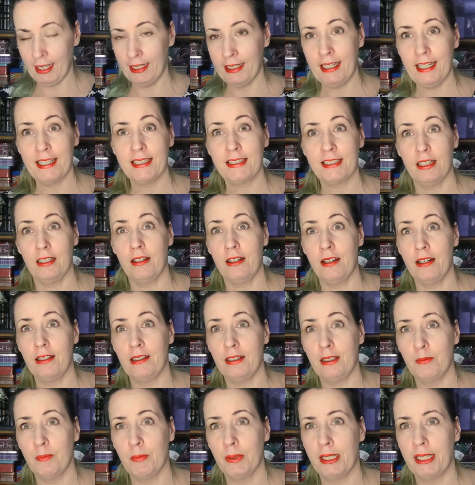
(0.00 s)
yes, I
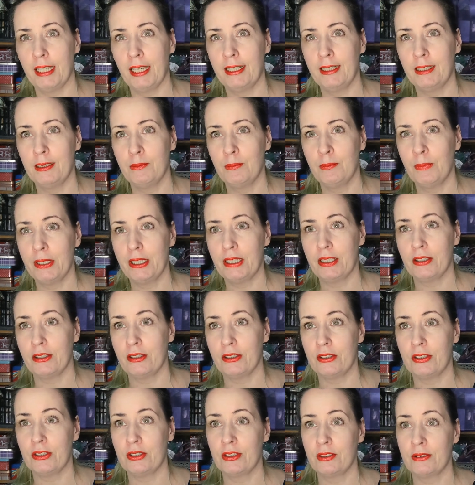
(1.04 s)
ironed them again
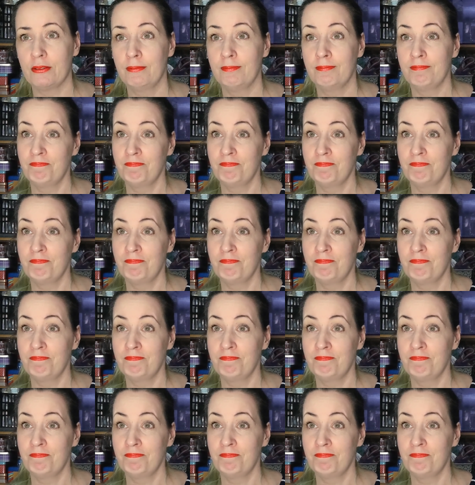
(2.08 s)
because